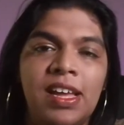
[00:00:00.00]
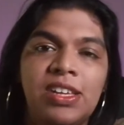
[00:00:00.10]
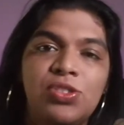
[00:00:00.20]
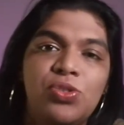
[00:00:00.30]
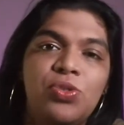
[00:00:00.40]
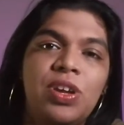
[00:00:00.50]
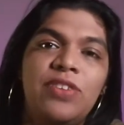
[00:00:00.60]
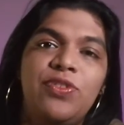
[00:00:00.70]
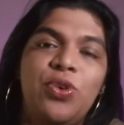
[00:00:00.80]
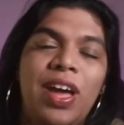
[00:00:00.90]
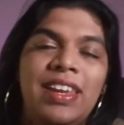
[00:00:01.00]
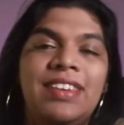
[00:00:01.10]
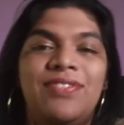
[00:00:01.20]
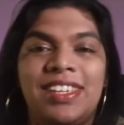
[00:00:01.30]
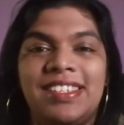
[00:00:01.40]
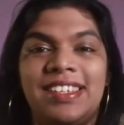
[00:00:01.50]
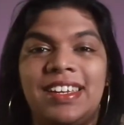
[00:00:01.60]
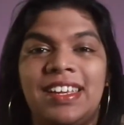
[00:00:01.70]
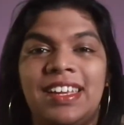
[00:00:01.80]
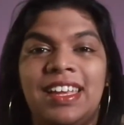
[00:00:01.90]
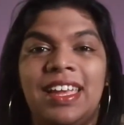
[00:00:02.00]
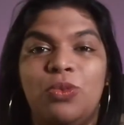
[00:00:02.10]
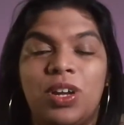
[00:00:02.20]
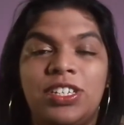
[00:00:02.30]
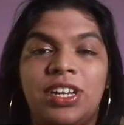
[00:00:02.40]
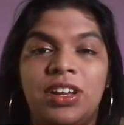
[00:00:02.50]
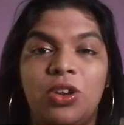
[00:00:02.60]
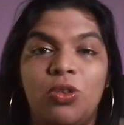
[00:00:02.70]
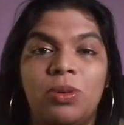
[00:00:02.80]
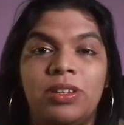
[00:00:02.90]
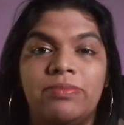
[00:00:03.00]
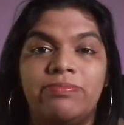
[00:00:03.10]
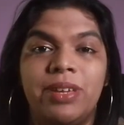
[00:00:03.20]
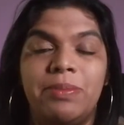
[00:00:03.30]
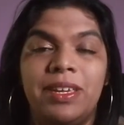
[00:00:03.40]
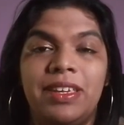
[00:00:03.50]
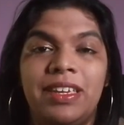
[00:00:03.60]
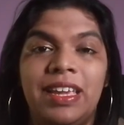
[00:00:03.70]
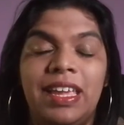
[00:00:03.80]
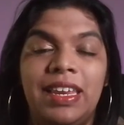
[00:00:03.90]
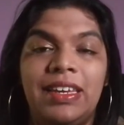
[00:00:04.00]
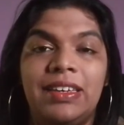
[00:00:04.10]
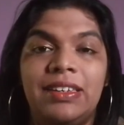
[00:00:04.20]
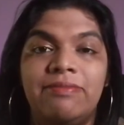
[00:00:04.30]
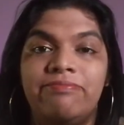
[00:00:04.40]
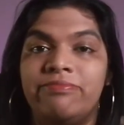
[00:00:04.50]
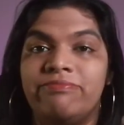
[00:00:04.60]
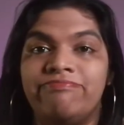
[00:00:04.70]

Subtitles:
So if you had invested in One Share Global maybe in